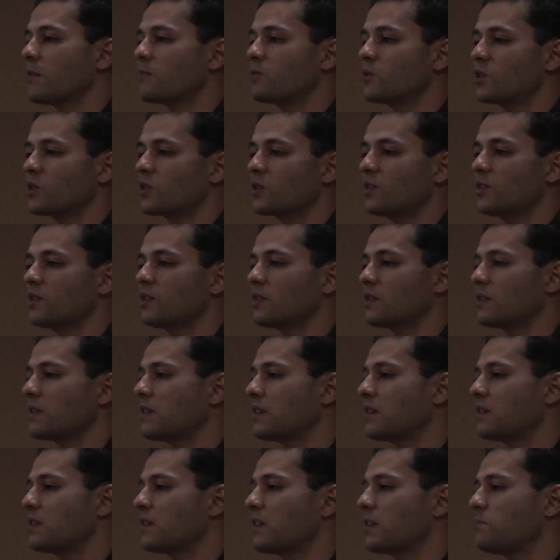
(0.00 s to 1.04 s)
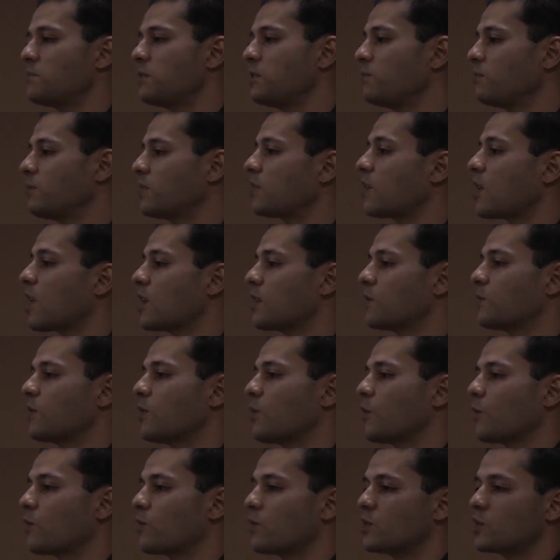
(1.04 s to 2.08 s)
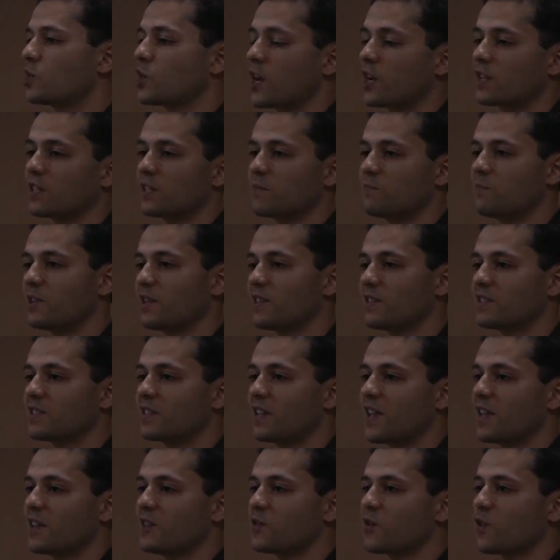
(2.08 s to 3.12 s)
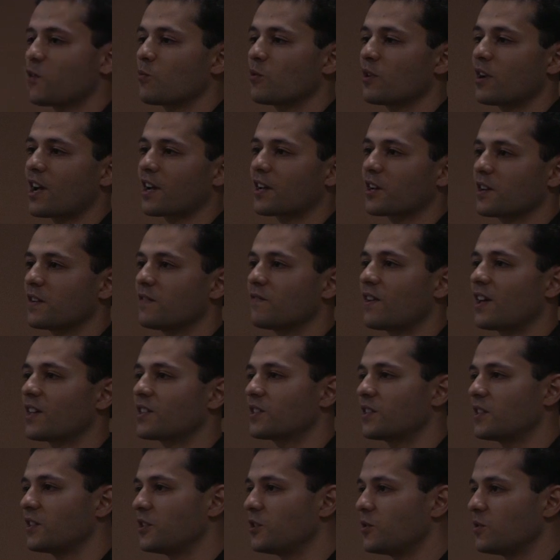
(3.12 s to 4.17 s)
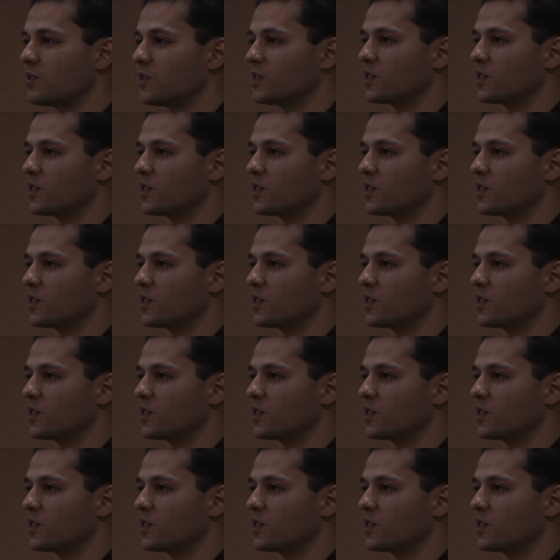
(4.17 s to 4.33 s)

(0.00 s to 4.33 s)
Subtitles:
I'm just going to, and people in Ottawa all rejected me and said, no, we're not going to invest in you.